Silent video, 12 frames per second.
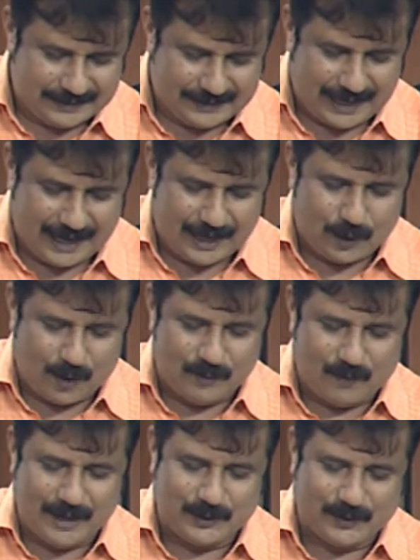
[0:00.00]
they
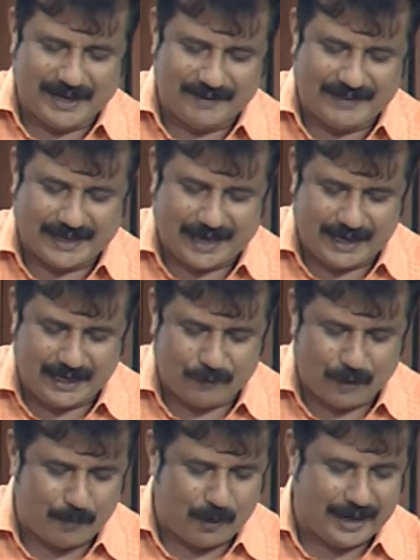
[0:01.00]
don't want to give the credit
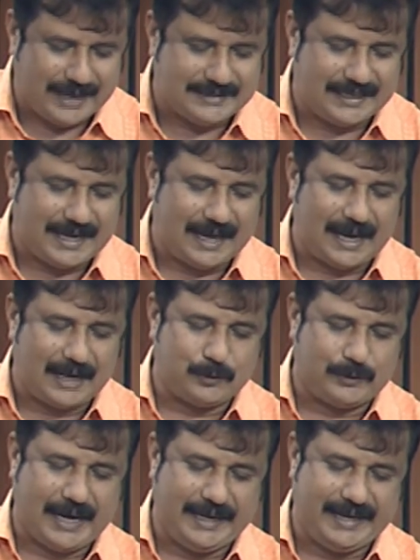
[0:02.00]
for modernizing Kerala
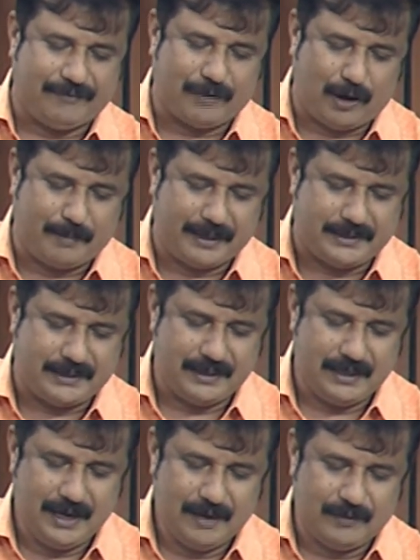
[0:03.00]
to the LDF government,
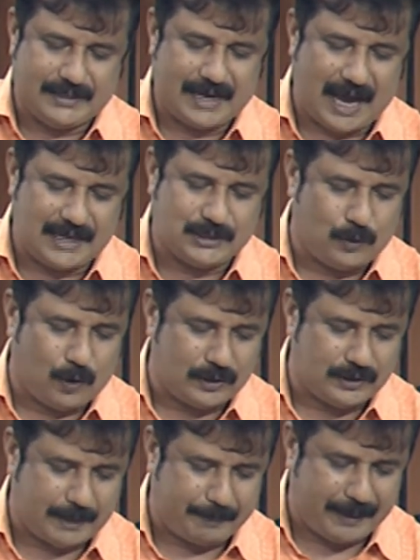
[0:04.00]
which has
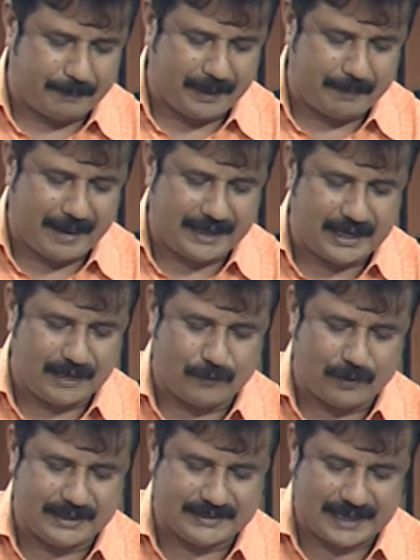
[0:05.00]
got the people mandate
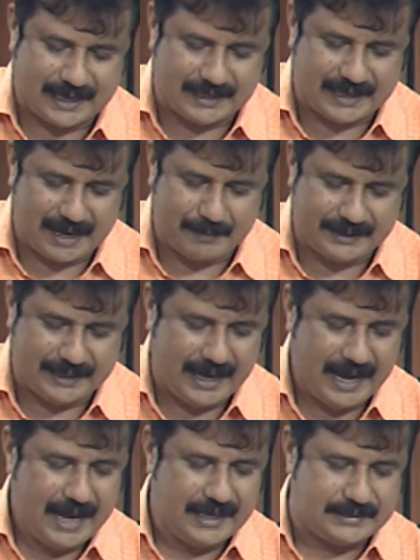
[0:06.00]
for the second time in the
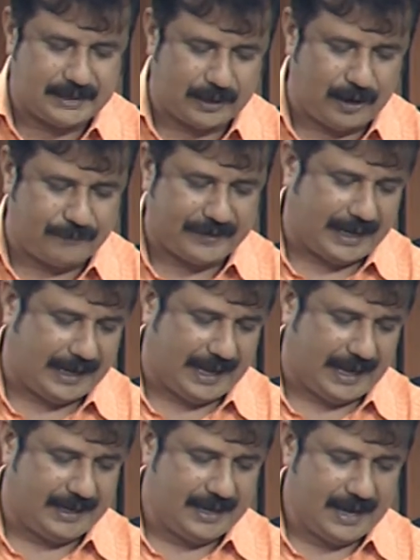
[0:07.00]
history of
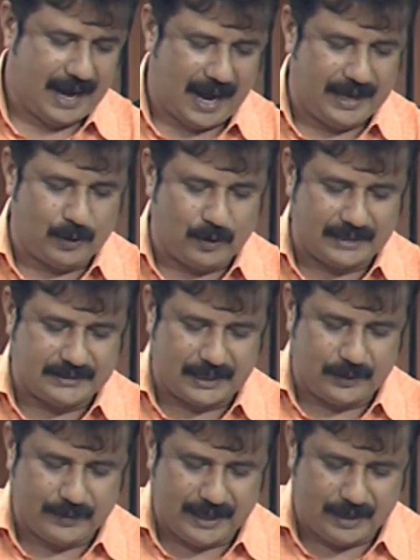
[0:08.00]
Kerala. I request
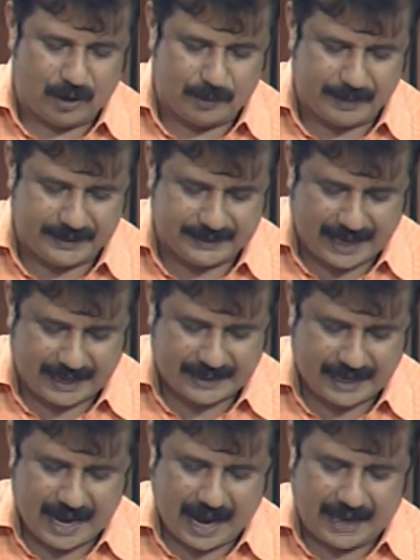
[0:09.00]
the union government
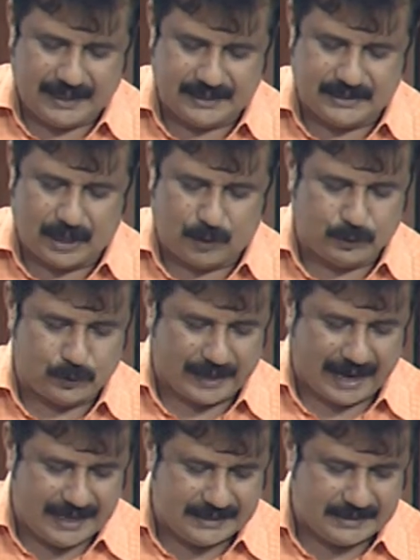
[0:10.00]
that at least now to
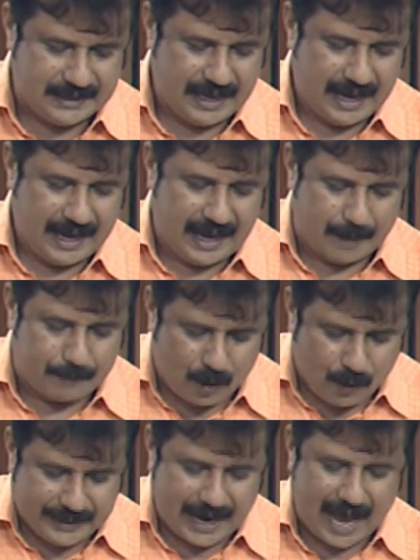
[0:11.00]
rise
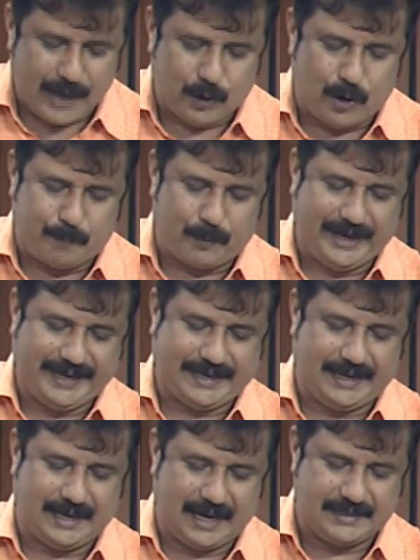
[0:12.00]
above narrow
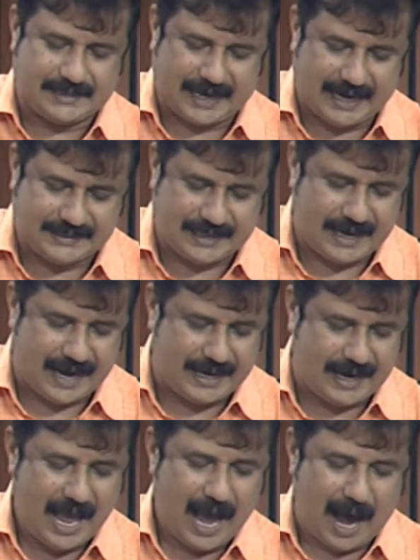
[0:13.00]
political consideration
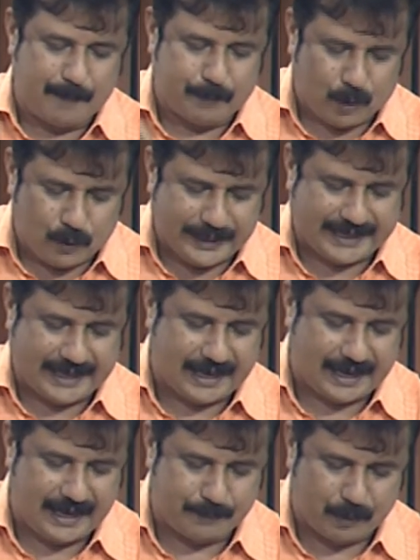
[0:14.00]
and approve the
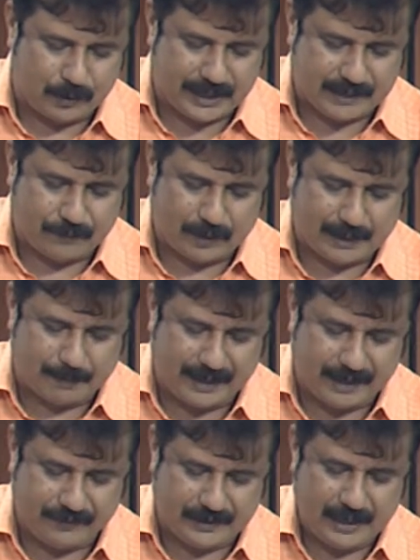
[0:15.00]
Kerala project for the
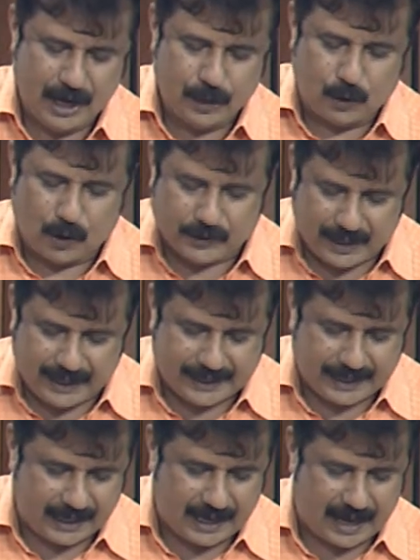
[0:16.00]
benefit not only
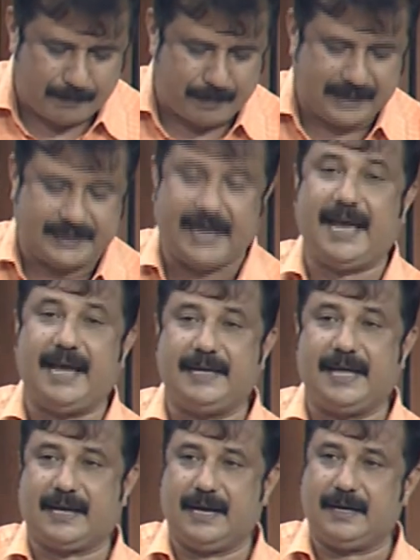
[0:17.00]
Kerala but the
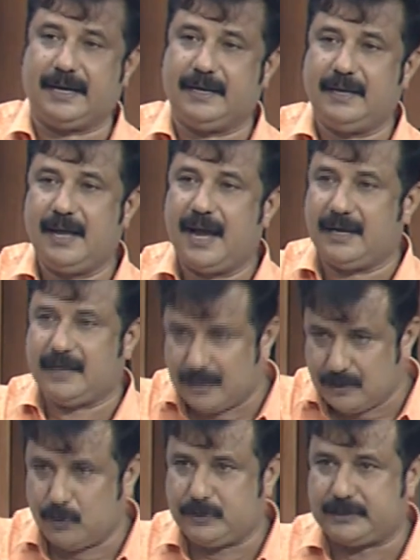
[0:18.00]
entire country. I
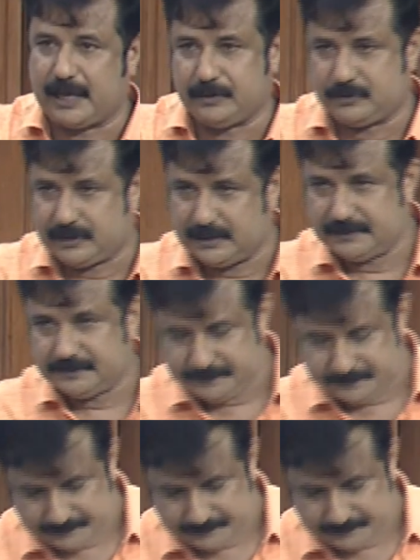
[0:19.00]
conclude. Thank you, sir.